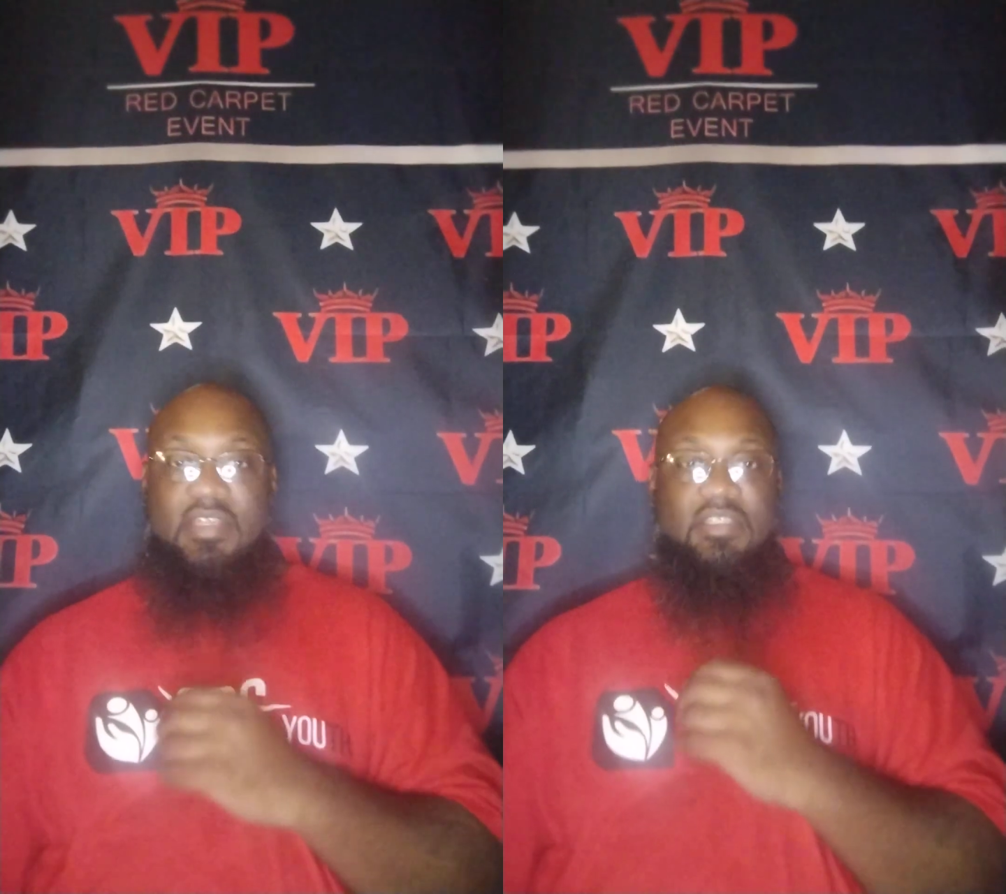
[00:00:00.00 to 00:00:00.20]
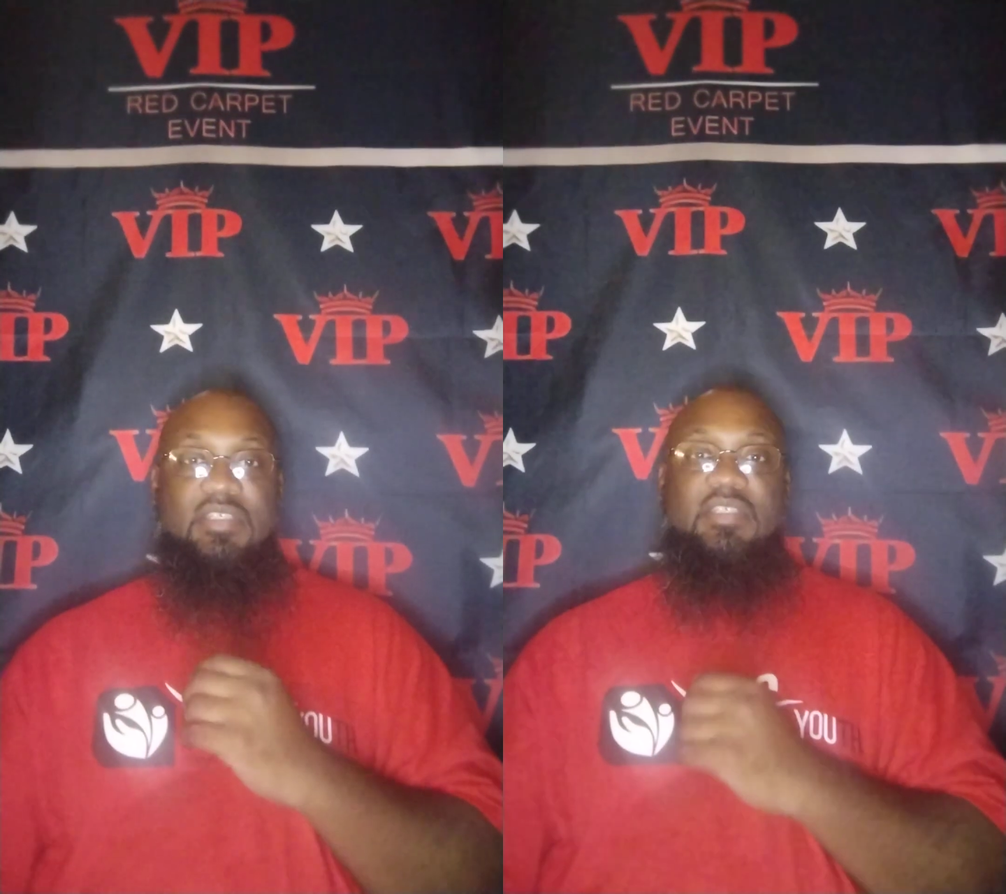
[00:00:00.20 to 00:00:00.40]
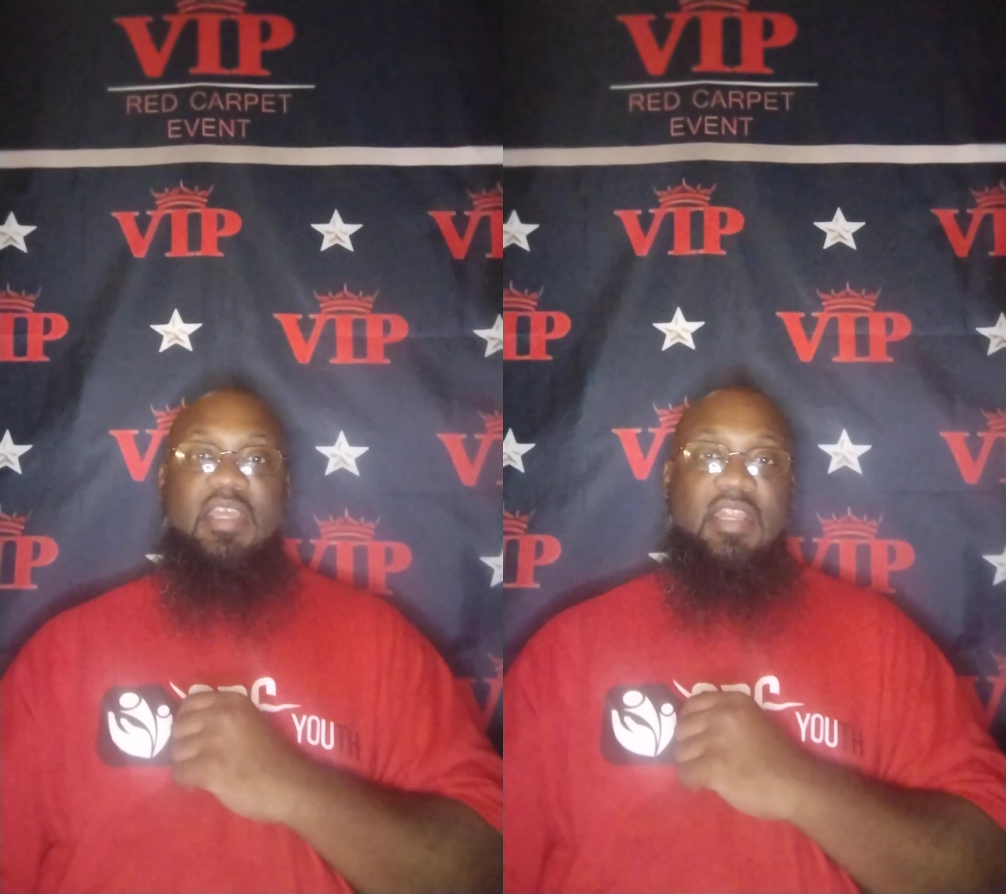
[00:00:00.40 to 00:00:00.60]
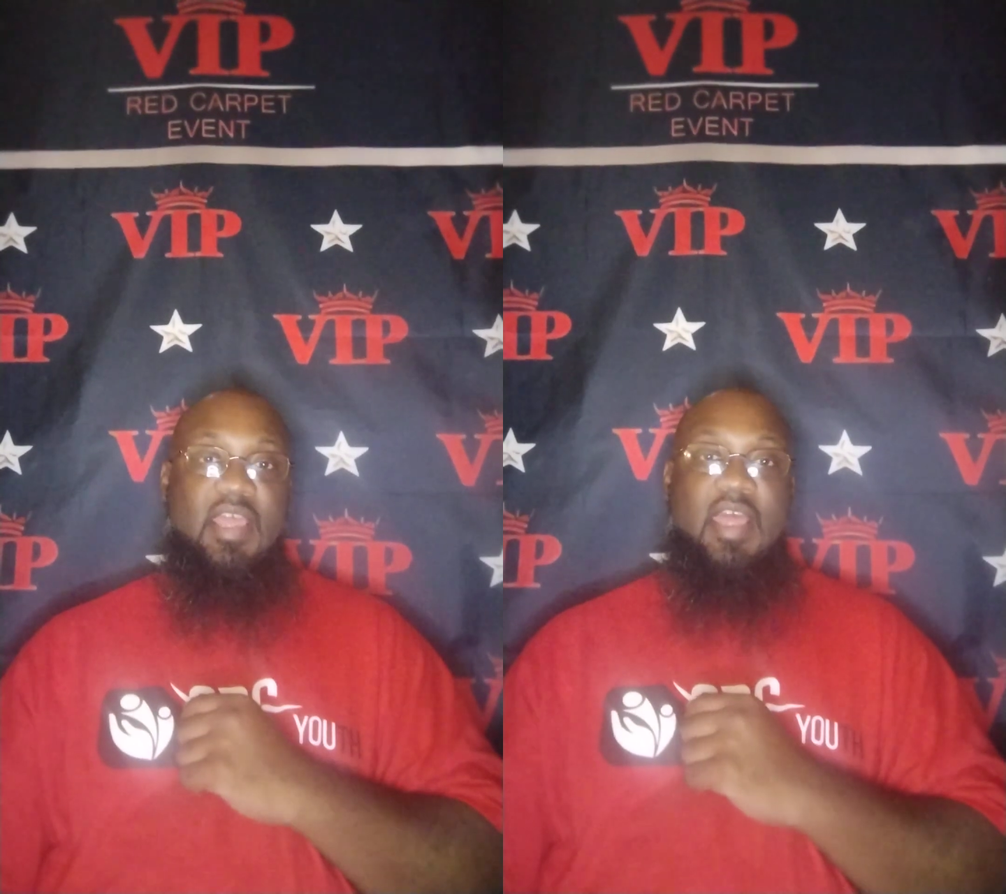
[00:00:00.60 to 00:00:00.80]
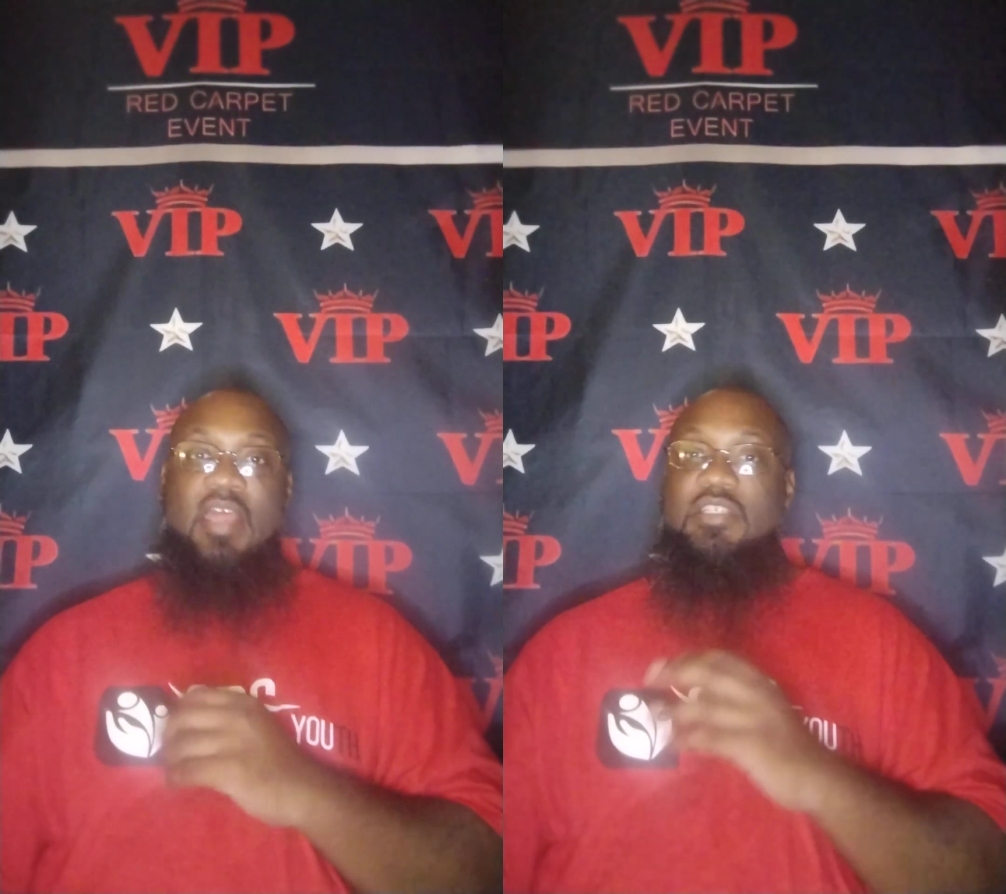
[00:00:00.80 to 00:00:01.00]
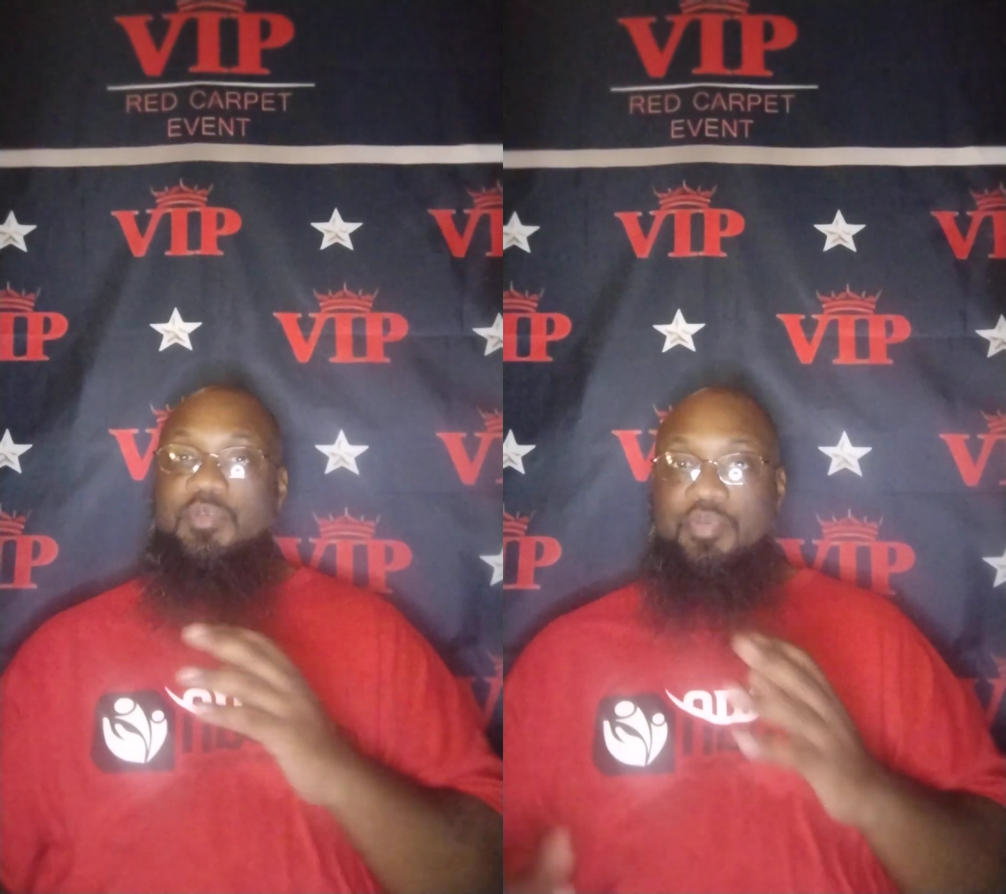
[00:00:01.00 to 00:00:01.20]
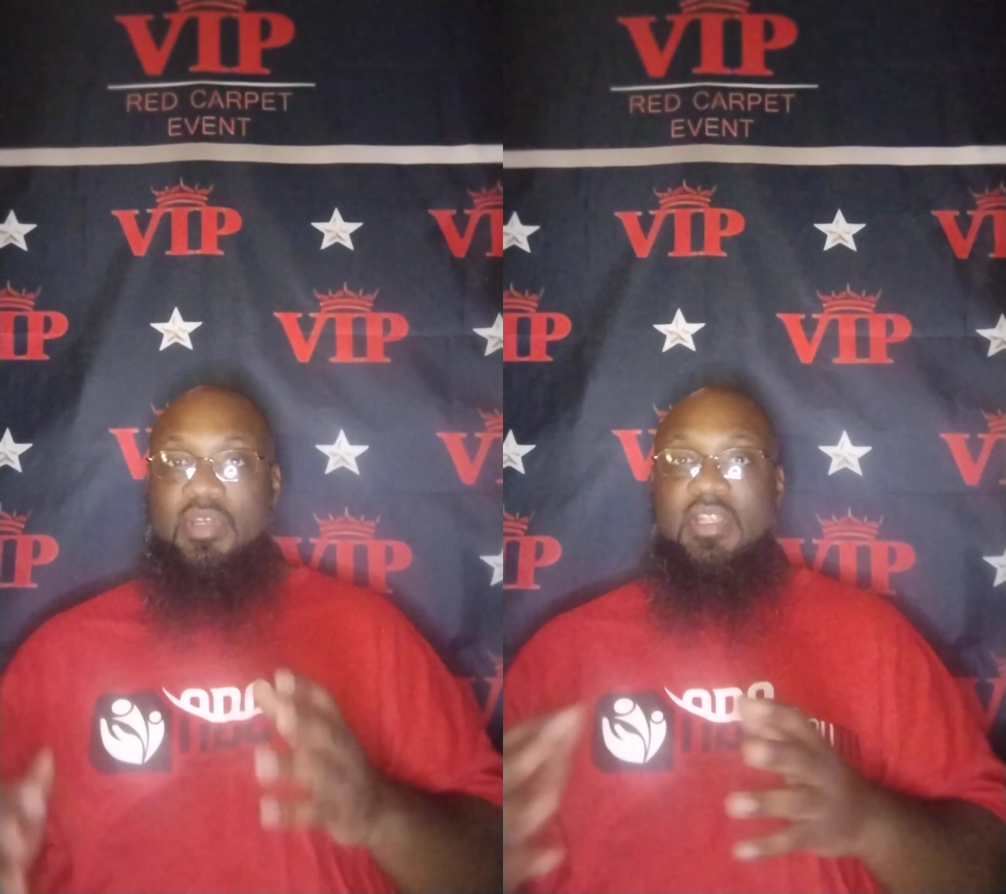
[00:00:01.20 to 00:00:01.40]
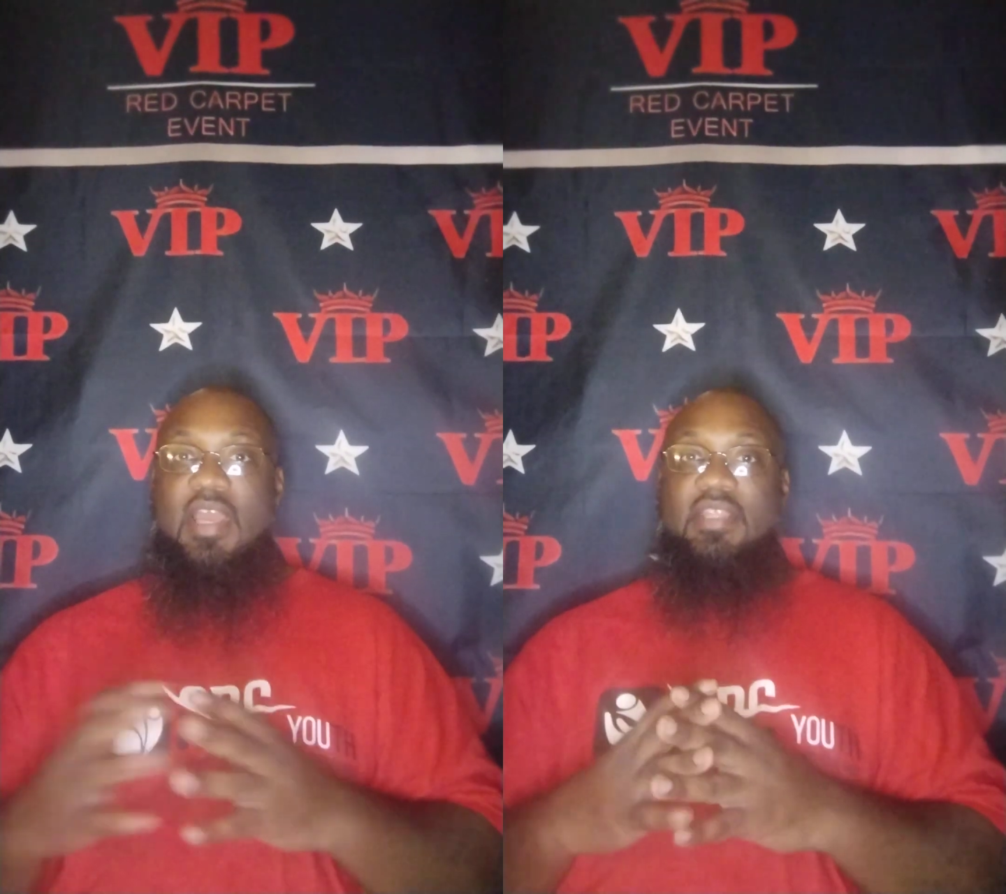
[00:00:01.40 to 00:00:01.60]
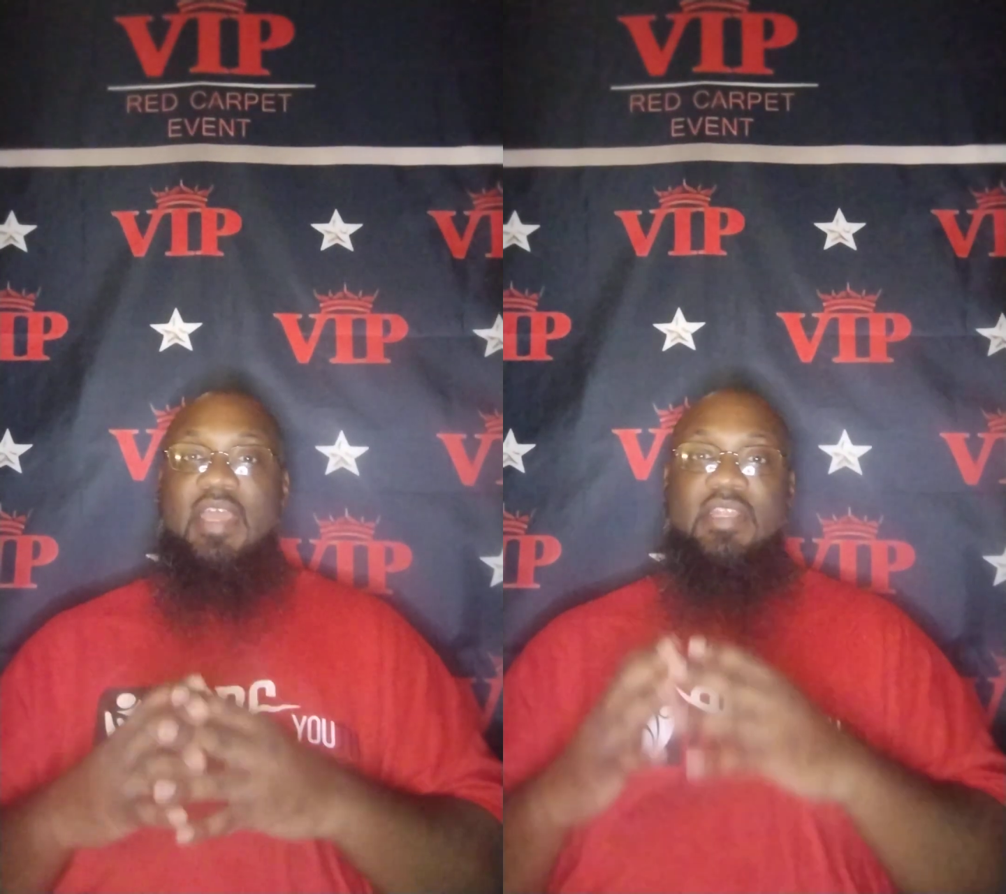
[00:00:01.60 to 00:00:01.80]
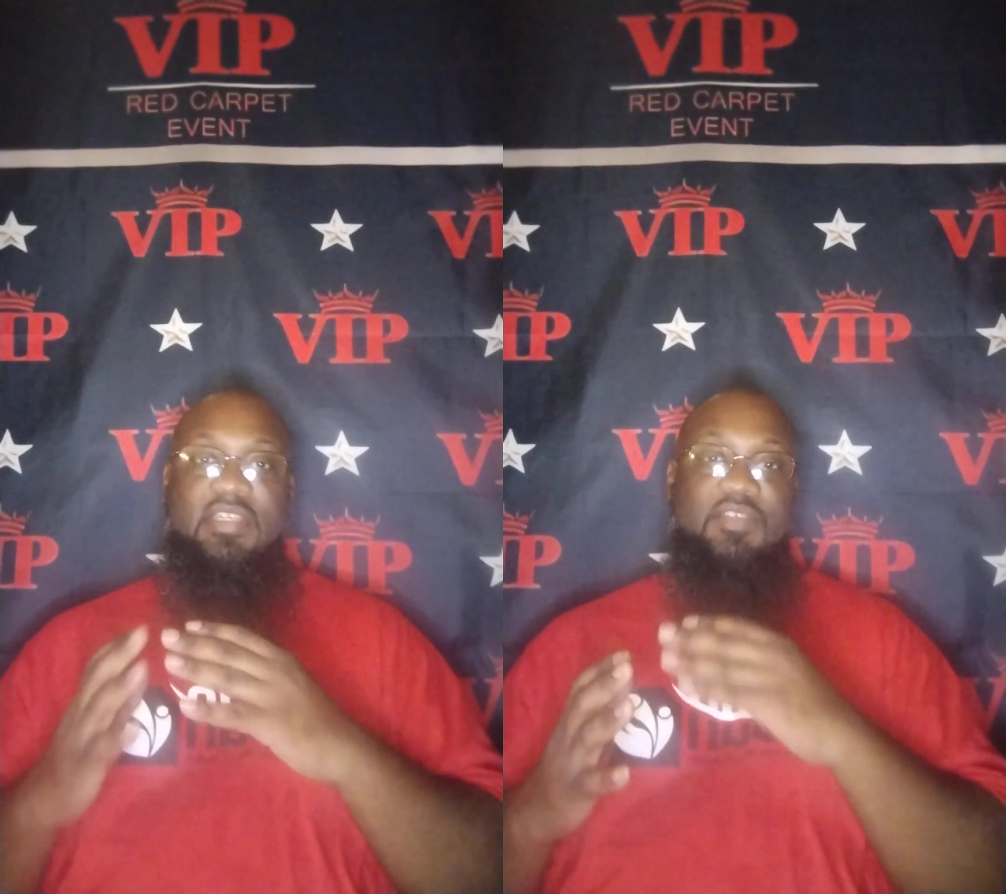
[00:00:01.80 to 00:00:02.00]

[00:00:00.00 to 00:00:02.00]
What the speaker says: I just say that. I just put it like that.